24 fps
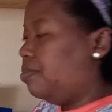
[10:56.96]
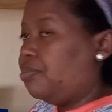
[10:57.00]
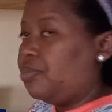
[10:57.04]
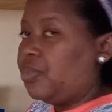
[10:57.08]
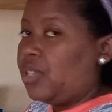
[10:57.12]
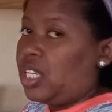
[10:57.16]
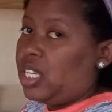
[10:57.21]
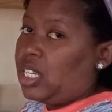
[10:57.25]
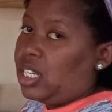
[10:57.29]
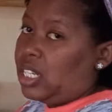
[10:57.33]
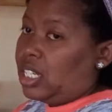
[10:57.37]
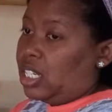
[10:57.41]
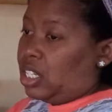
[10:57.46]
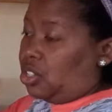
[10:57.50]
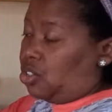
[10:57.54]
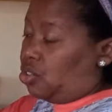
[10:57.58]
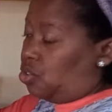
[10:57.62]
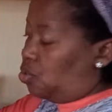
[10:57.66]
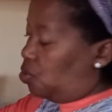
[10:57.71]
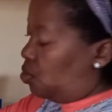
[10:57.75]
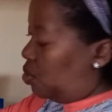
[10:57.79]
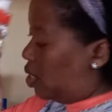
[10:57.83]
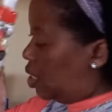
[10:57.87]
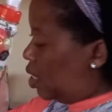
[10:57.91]
Kitty's
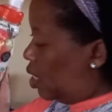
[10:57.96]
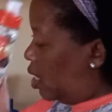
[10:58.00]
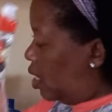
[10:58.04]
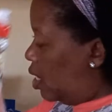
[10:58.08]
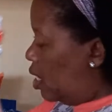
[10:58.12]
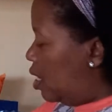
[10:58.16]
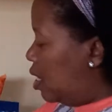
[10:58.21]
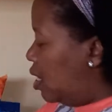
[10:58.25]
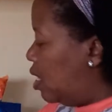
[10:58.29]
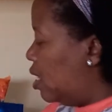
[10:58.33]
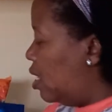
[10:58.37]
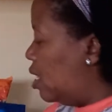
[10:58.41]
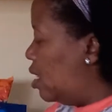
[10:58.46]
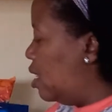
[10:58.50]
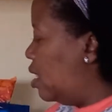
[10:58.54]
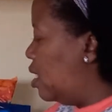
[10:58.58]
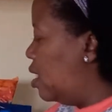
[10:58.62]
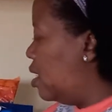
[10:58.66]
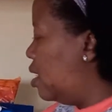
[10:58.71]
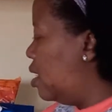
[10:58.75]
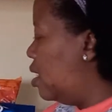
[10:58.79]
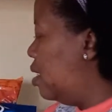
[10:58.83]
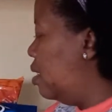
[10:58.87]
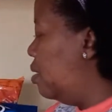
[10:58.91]

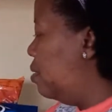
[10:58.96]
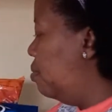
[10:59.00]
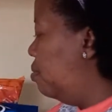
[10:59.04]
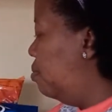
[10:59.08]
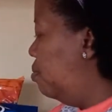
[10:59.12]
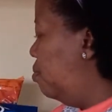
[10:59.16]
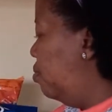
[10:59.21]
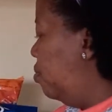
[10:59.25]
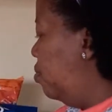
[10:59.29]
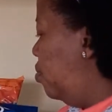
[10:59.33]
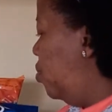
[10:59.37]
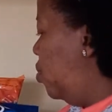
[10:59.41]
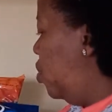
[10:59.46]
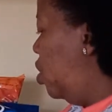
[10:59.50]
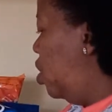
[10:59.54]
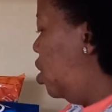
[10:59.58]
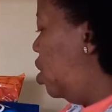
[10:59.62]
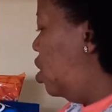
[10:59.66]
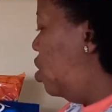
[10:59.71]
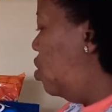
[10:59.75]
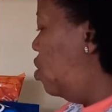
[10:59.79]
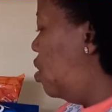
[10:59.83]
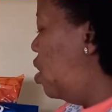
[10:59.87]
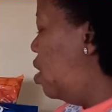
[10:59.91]
juices,
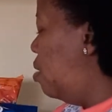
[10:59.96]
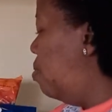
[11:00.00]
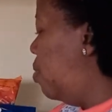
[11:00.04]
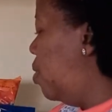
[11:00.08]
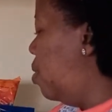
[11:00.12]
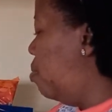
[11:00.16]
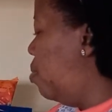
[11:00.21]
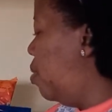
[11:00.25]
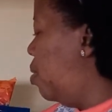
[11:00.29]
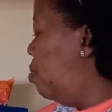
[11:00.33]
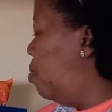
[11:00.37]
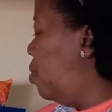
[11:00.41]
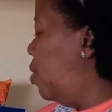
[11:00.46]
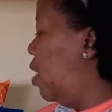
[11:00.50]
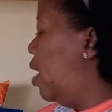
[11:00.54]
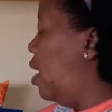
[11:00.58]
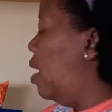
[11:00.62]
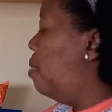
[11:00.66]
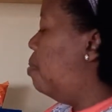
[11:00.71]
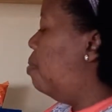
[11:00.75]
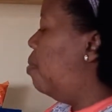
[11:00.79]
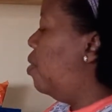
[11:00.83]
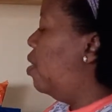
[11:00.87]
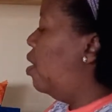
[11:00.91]
just to keep the people
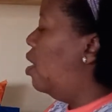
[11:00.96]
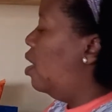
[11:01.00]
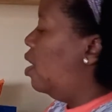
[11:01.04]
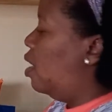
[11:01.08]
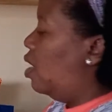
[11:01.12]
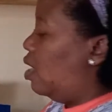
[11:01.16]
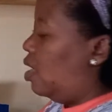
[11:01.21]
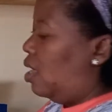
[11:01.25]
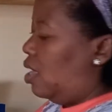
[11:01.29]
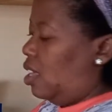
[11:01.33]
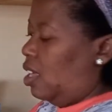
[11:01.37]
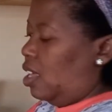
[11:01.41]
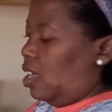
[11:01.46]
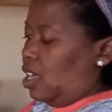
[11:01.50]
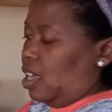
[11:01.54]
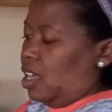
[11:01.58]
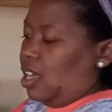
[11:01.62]
happy.